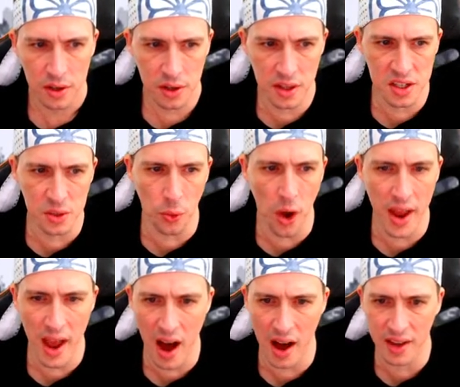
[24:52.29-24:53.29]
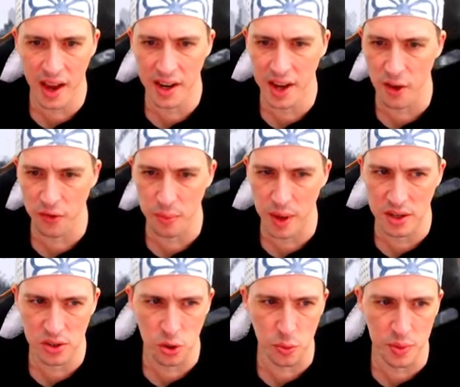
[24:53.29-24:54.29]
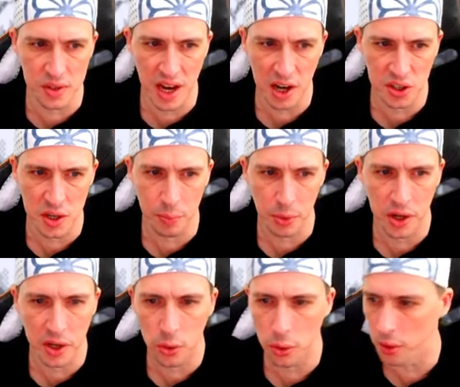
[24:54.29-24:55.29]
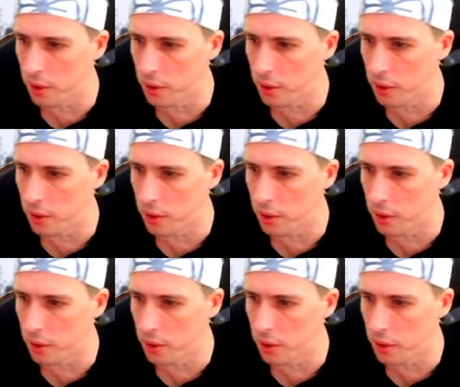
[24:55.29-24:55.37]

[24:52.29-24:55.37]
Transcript: So this is why Arcade Alphabet Soup is actually pretty good.